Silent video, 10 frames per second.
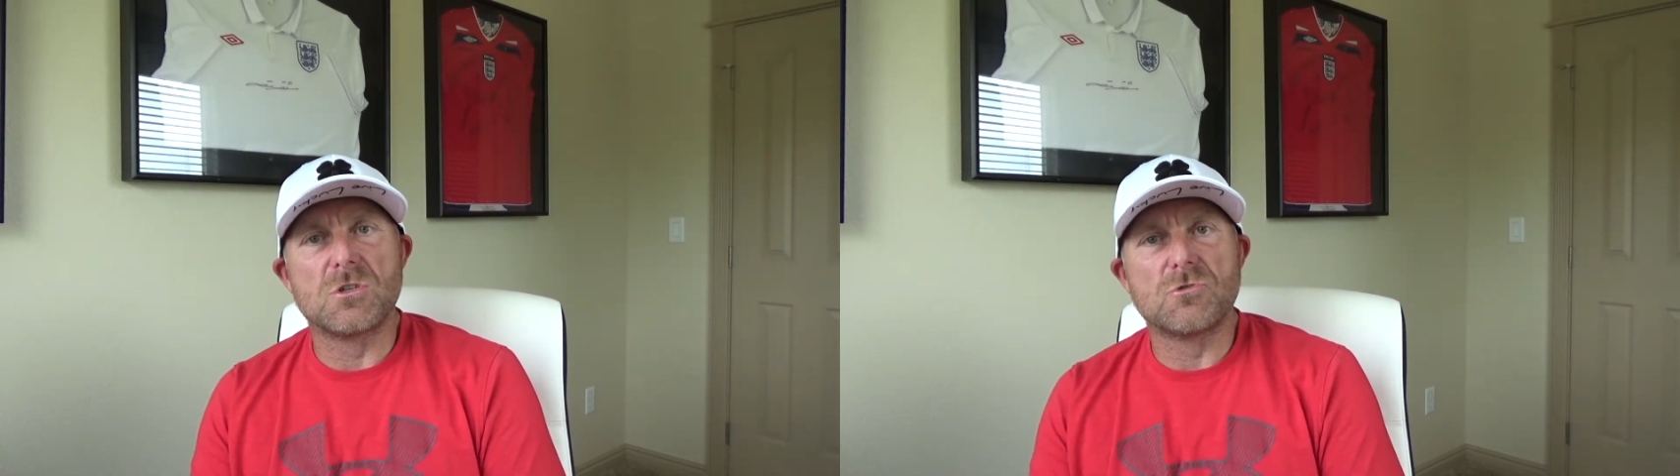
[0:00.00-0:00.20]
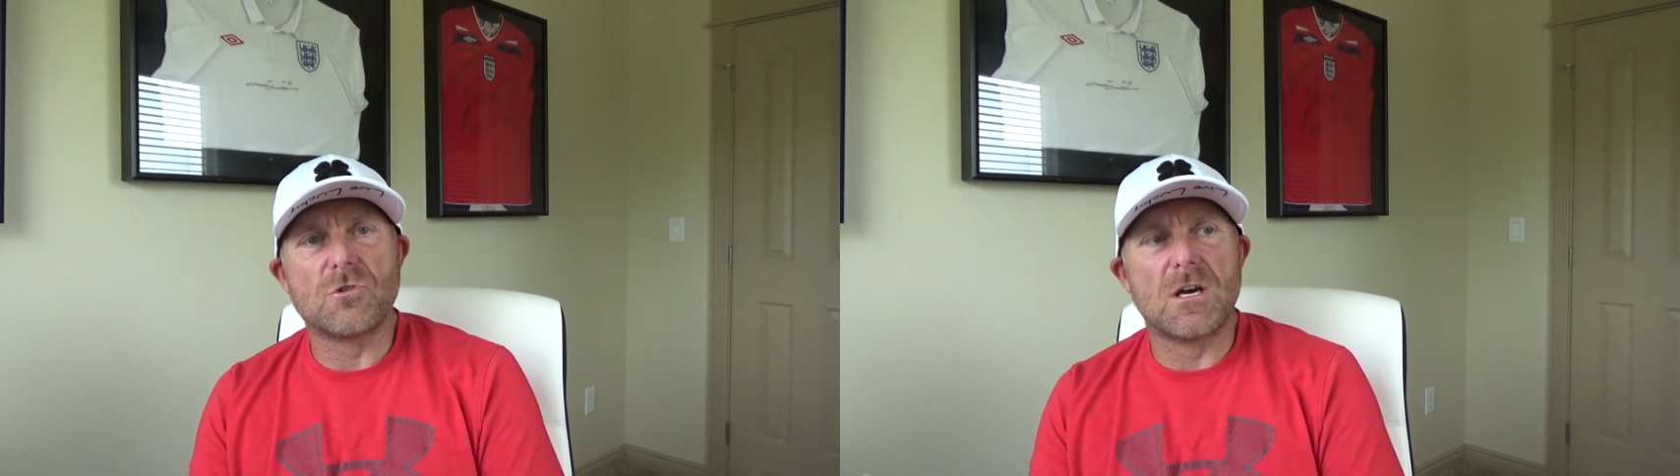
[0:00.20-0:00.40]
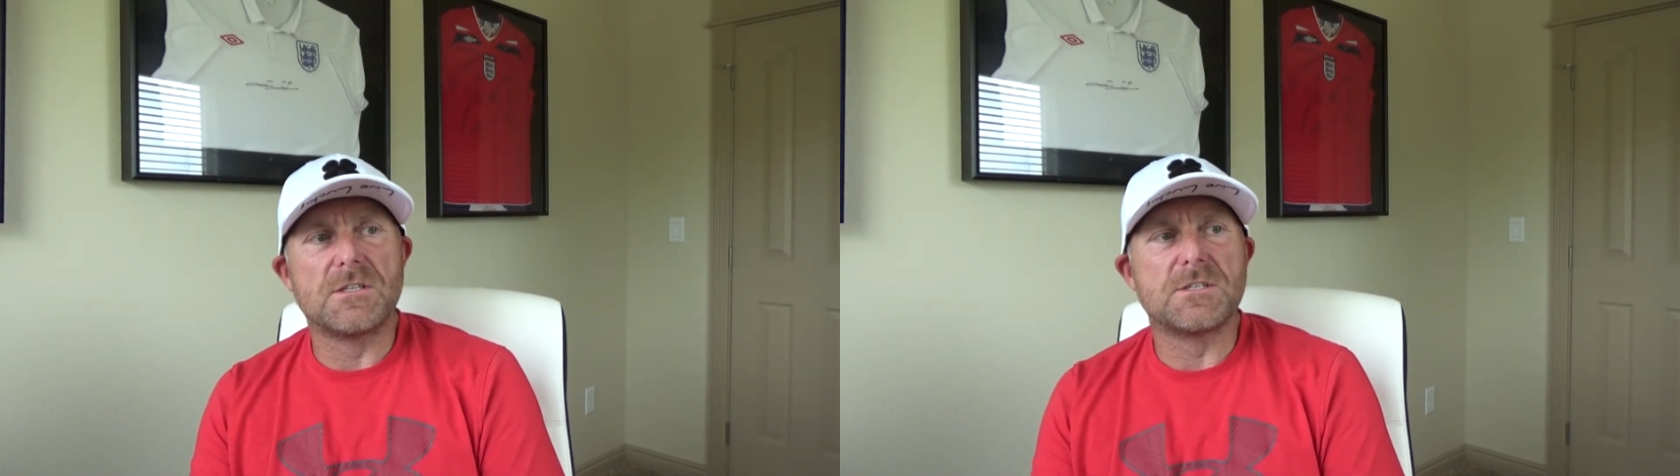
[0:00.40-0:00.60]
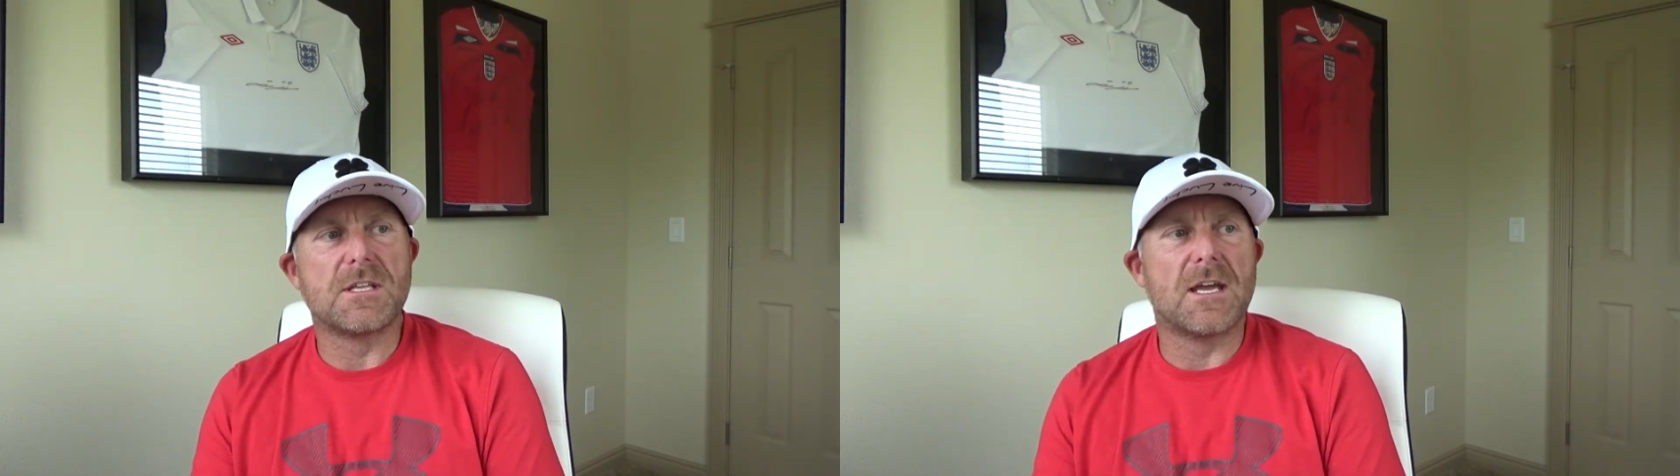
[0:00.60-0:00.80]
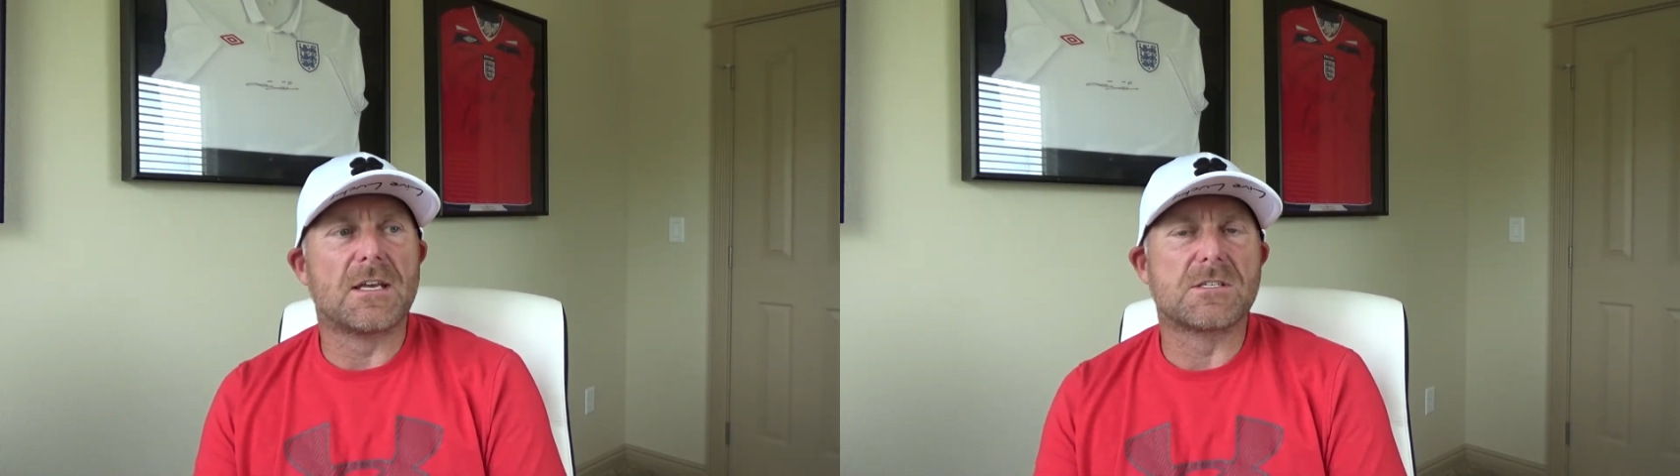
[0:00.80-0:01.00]
you try
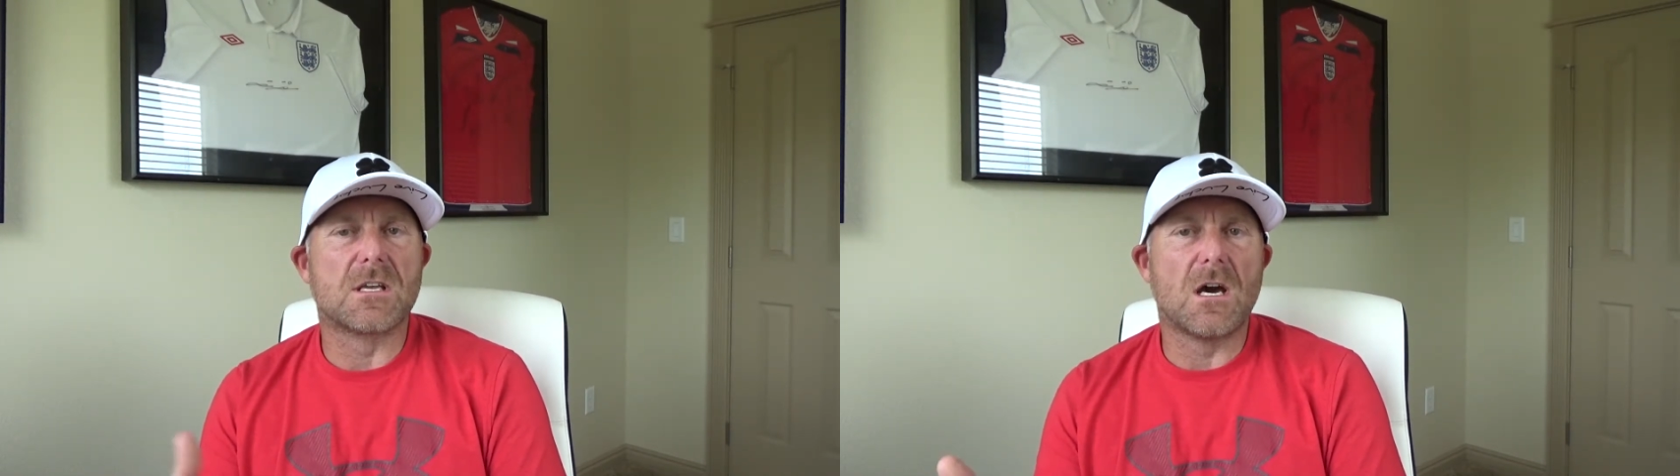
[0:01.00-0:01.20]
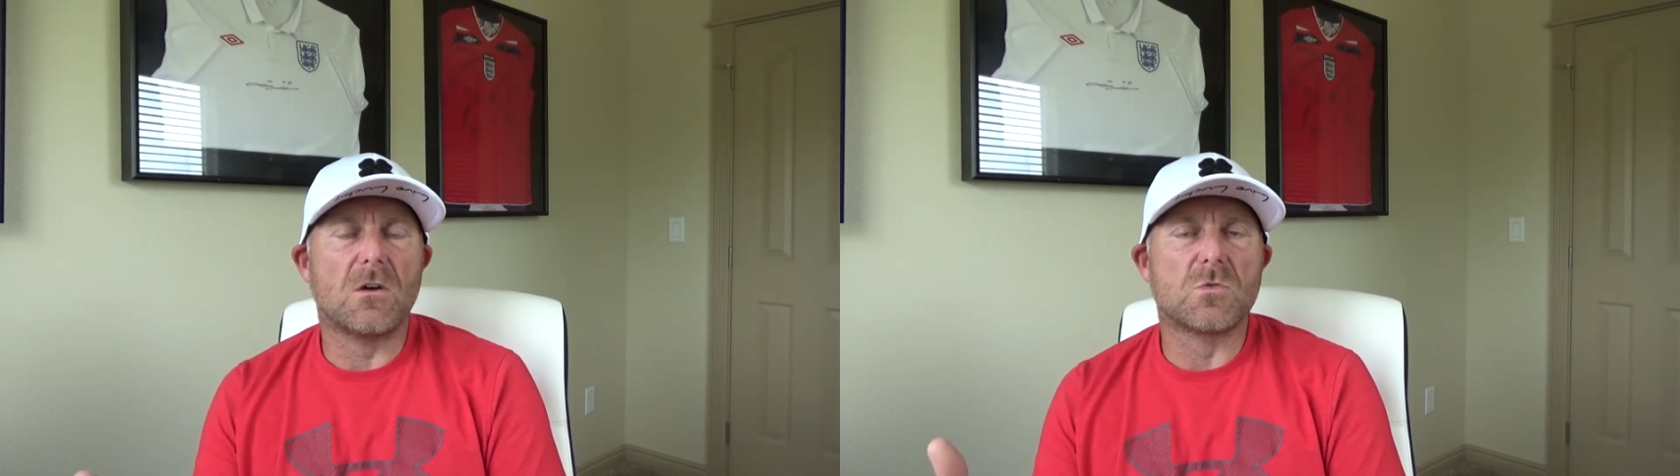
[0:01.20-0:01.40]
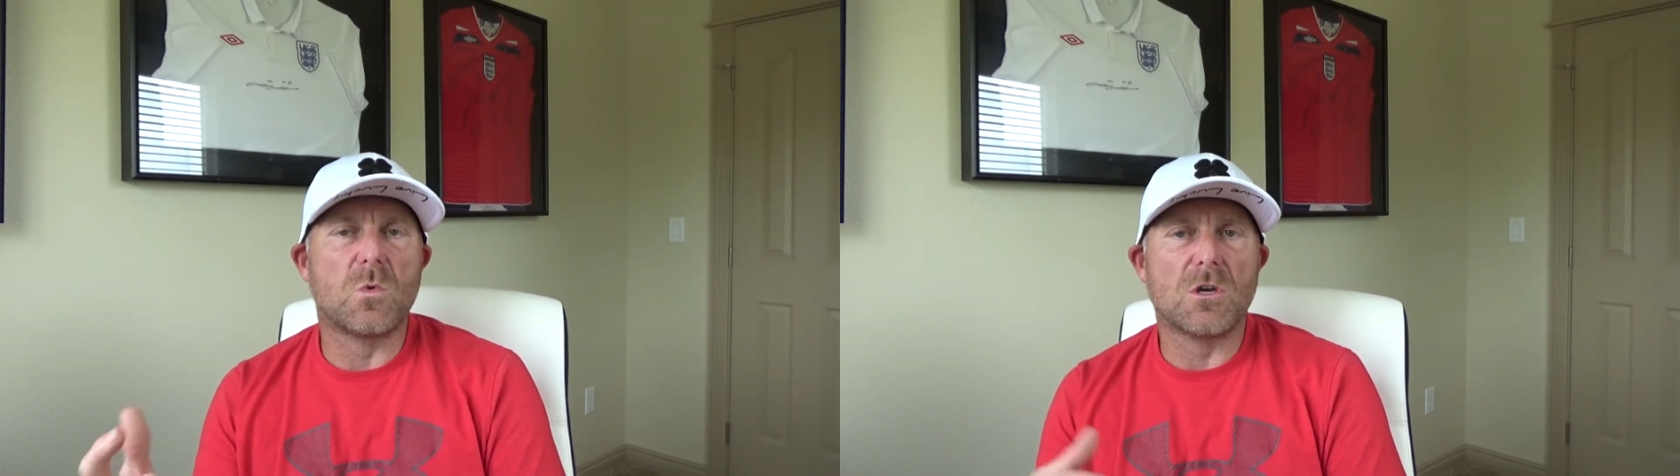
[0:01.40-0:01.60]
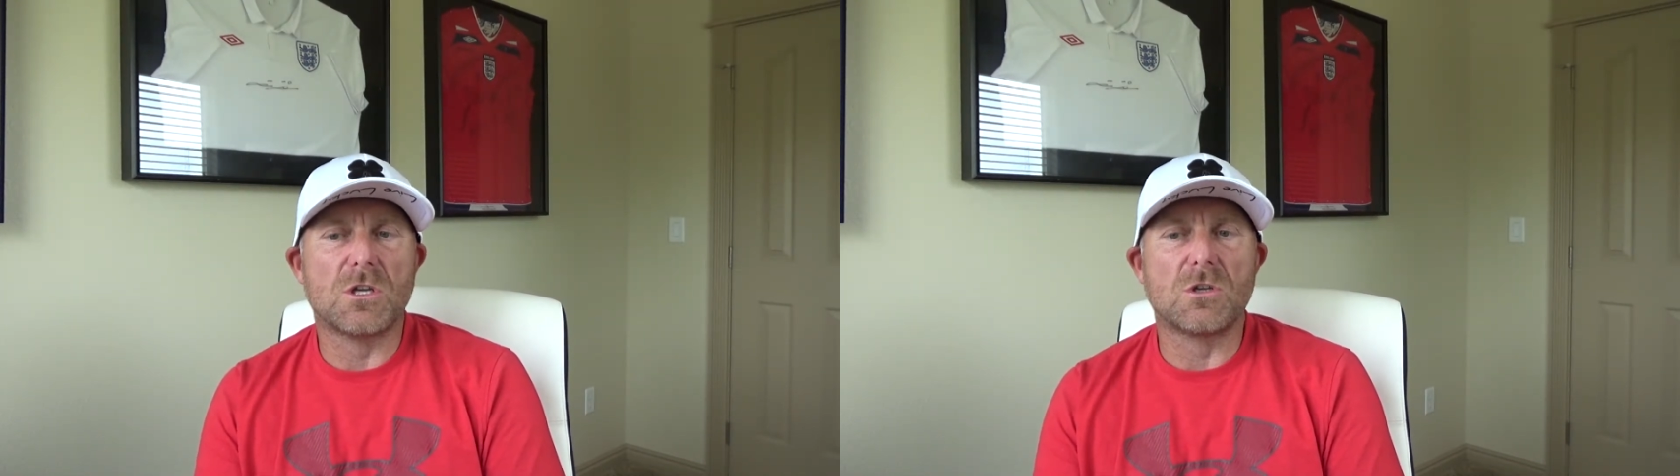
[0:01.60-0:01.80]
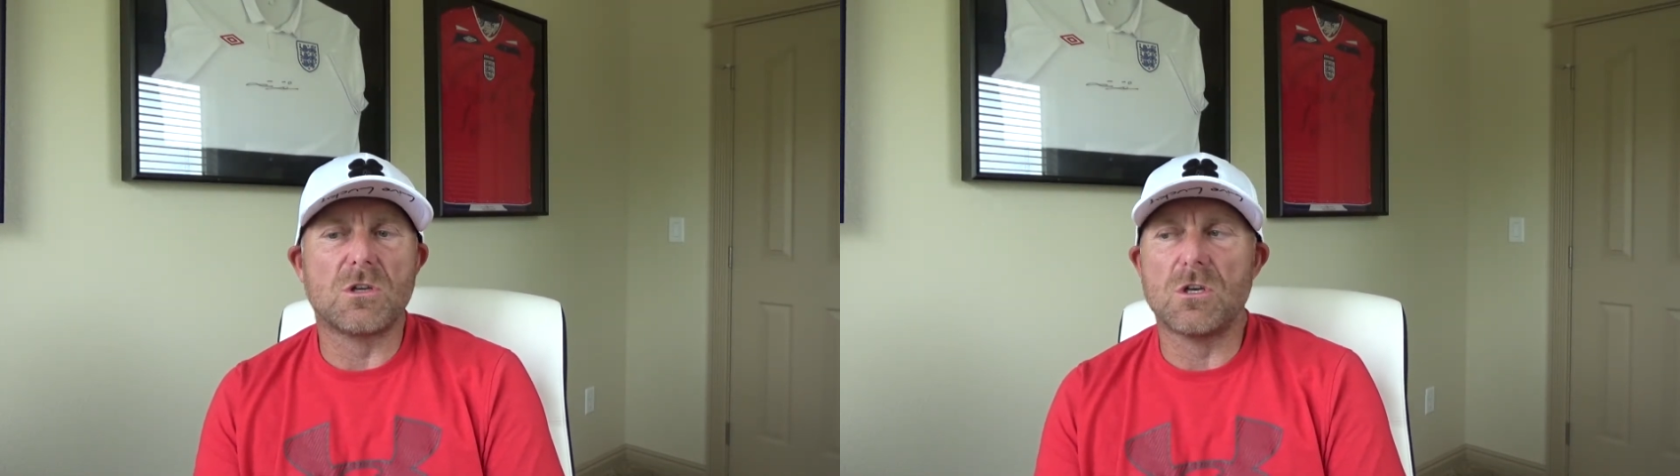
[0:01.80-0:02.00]
instead as the coach? What can
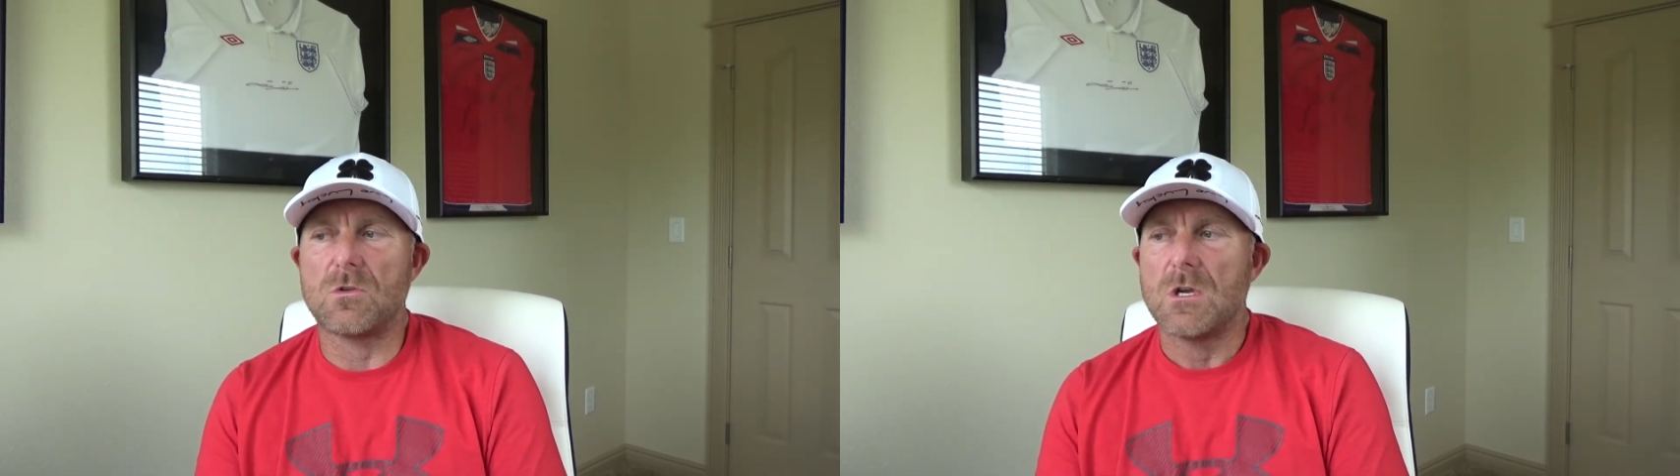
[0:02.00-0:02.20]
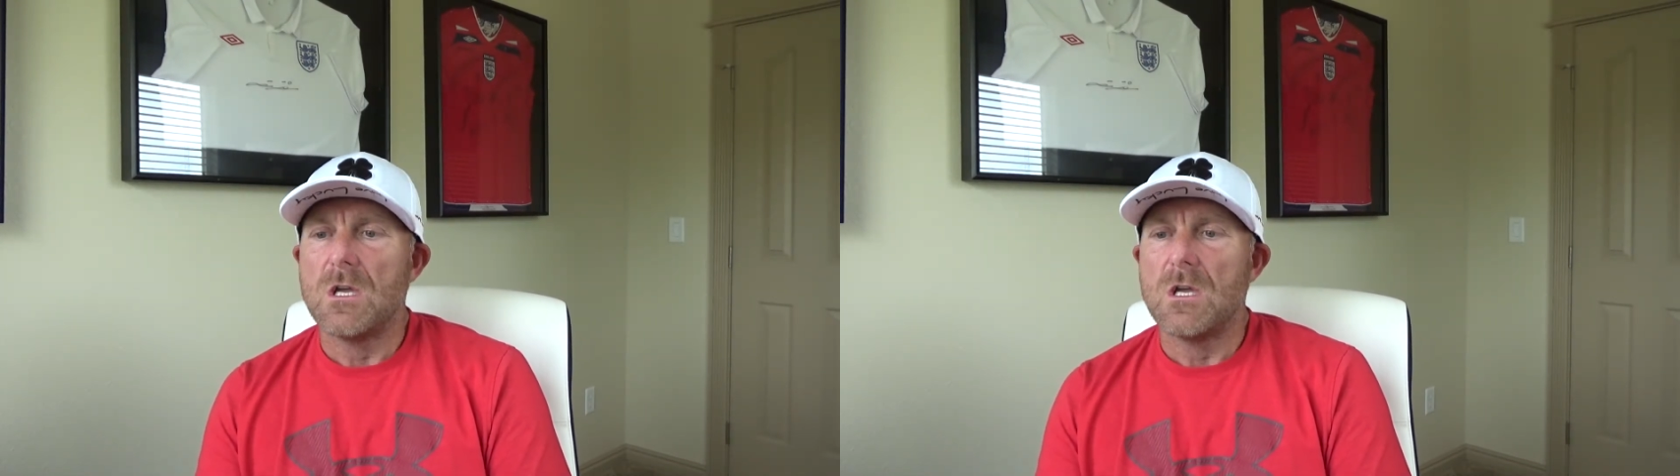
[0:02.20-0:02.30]
you do?